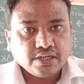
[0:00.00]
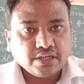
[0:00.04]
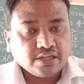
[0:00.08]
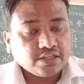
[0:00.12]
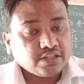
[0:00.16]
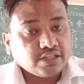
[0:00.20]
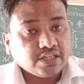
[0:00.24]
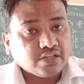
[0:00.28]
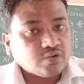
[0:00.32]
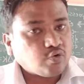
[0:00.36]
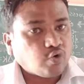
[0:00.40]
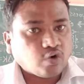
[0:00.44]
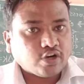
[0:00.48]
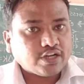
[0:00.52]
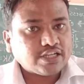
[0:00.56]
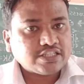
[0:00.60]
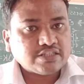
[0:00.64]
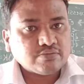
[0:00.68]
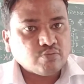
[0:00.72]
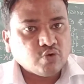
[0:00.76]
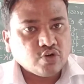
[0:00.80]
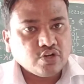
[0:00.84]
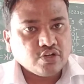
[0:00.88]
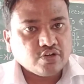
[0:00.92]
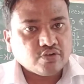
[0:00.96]
then called as
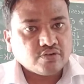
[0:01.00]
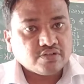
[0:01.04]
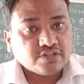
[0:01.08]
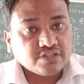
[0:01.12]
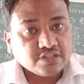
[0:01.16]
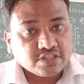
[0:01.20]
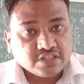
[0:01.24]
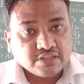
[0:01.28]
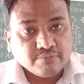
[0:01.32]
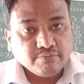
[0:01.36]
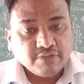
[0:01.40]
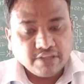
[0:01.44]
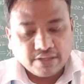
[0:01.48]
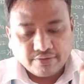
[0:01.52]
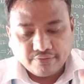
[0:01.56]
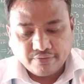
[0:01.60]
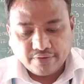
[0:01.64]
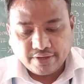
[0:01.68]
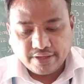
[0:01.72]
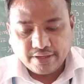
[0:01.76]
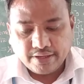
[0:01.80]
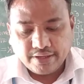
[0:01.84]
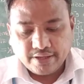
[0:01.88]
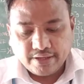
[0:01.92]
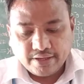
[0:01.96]
the molecule. The similar
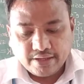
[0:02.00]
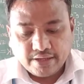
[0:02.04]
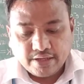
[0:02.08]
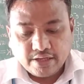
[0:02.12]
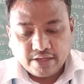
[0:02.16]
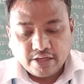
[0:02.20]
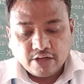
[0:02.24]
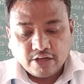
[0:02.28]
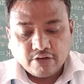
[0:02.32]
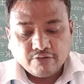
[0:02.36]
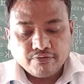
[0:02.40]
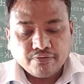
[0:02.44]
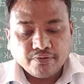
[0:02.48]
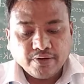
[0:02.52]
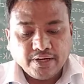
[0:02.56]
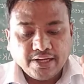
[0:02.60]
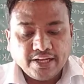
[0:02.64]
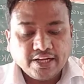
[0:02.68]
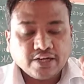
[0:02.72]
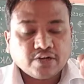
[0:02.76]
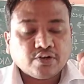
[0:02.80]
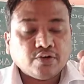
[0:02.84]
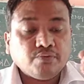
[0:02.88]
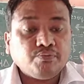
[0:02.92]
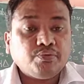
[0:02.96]
way, free
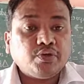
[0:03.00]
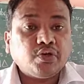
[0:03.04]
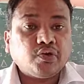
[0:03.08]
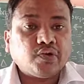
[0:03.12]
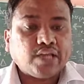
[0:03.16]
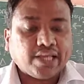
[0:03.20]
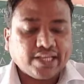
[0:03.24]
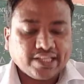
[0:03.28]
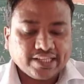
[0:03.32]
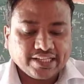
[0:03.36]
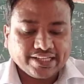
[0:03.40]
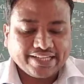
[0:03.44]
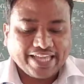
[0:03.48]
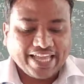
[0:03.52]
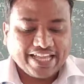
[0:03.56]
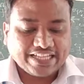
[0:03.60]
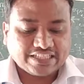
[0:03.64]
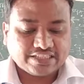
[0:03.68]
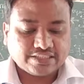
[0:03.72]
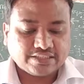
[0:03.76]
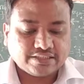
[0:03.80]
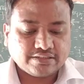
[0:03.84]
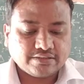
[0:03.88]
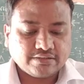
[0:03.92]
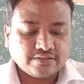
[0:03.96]
electron behave like the
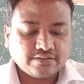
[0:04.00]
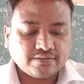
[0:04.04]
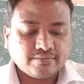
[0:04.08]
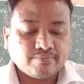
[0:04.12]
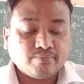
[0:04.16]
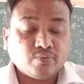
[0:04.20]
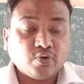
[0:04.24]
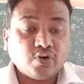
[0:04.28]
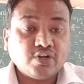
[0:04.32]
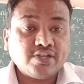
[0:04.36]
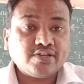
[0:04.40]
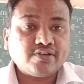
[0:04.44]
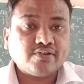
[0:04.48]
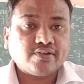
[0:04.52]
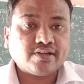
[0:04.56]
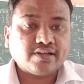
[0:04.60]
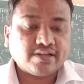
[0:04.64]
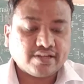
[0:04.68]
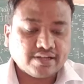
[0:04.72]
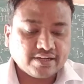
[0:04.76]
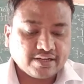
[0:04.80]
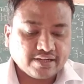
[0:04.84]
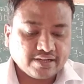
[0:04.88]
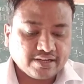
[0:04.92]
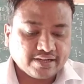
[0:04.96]
gas molecule
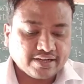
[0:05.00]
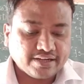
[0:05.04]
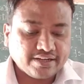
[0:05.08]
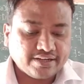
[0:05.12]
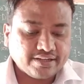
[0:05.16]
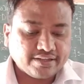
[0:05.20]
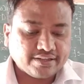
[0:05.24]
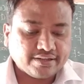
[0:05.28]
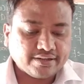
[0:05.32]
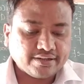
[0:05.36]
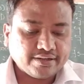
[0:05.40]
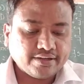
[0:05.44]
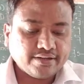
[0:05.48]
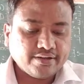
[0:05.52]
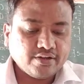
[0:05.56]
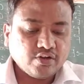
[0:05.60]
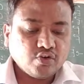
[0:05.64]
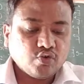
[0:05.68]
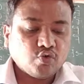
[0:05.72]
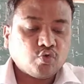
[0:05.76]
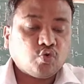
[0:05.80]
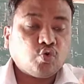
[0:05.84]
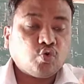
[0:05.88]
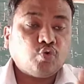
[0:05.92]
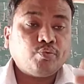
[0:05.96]
container,
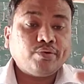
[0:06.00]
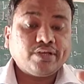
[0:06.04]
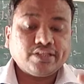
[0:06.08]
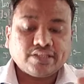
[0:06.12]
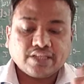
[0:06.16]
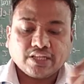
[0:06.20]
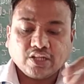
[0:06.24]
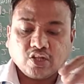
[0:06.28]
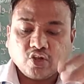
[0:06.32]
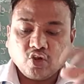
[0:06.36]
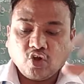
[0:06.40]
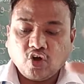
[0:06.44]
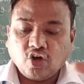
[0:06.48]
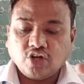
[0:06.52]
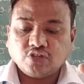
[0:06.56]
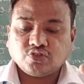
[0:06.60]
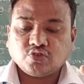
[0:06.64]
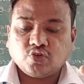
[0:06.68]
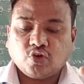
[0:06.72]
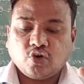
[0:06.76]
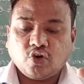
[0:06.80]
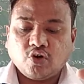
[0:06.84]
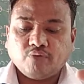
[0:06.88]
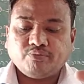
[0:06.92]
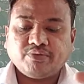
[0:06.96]
obeying the
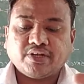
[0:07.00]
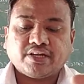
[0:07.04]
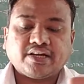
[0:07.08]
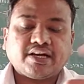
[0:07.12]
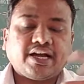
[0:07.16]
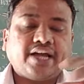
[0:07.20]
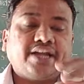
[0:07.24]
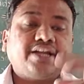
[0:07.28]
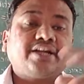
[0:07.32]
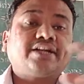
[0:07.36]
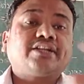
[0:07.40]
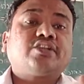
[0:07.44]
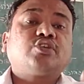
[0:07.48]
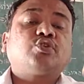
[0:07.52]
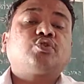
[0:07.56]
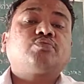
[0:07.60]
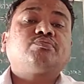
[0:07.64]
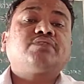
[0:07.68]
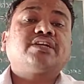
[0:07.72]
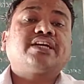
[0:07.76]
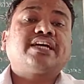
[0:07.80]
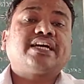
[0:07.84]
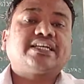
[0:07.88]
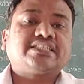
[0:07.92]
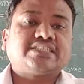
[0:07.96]
laws of the kinetic theory of
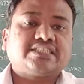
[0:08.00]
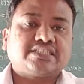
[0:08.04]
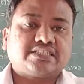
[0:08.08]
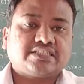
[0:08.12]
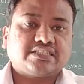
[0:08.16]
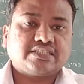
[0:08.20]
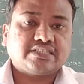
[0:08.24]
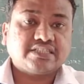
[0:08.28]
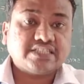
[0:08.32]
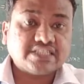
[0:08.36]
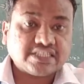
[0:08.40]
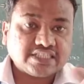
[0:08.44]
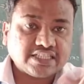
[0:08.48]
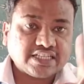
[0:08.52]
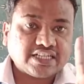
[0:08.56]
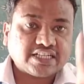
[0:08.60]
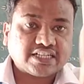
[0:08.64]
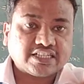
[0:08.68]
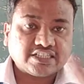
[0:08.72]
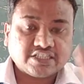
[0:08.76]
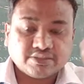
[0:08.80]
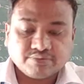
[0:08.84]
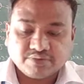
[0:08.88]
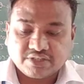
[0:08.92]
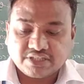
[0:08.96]
the gases. The
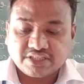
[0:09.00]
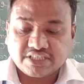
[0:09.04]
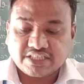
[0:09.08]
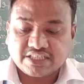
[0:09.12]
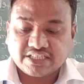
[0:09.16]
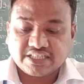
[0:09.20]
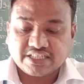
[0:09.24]
second assumption. This